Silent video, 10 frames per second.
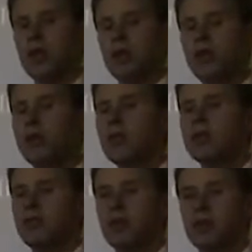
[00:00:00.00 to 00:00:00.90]
From these
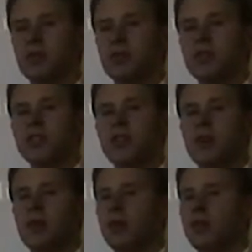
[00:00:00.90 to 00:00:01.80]
results, we've placed
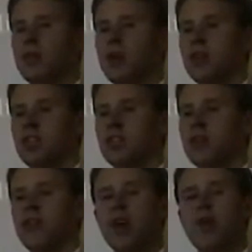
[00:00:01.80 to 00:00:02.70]
them into our
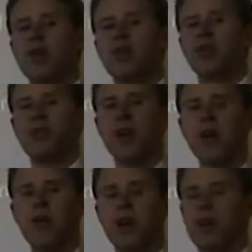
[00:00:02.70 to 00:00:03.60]
existing framework for
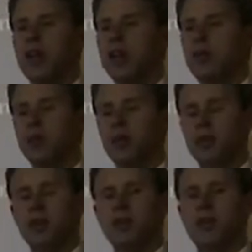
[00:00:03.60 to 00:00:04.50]
evaluating
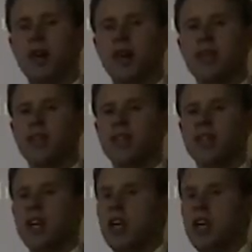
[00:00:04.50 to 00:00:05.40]
motivation practices
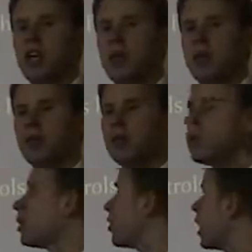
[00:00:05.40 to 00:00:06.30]
and come up with
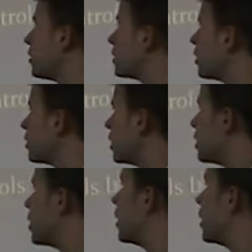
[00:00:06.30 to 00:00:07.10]
3 creative solutions,